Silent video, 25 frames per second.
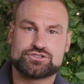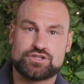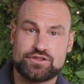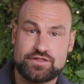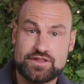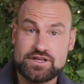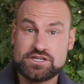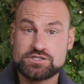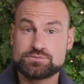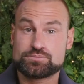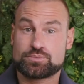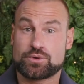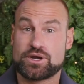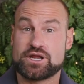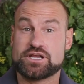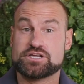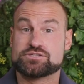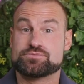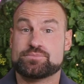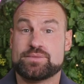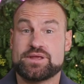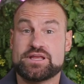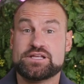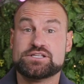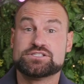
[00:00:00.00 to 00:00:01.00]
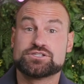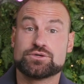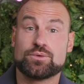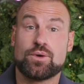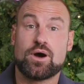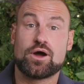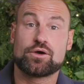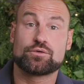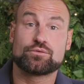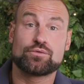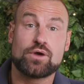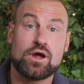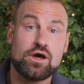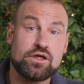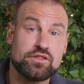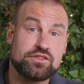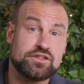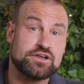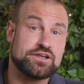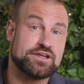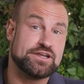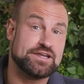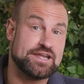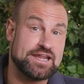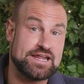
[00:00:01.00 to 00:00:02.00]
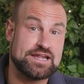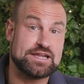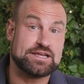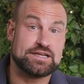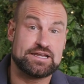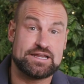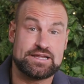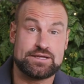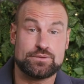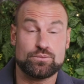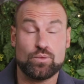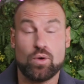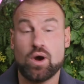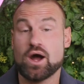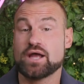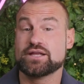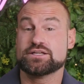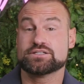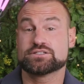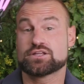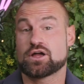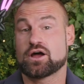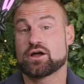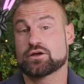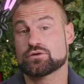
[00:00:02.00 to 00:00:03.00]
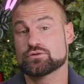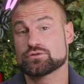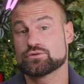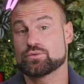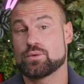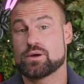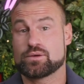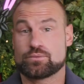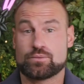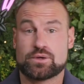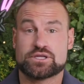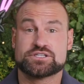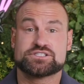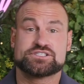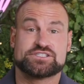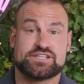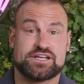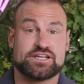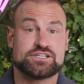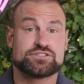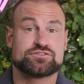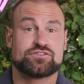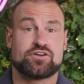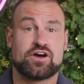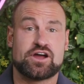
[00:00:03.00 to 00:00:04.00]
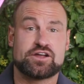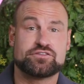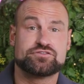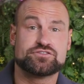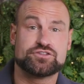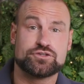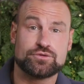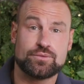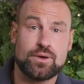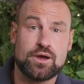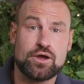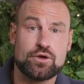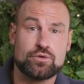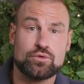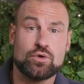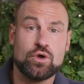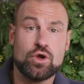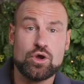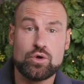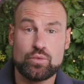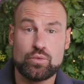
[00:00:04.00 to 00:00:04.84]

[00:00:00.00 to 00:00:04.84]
So this brings me to our rather neatly white-dialed 116520,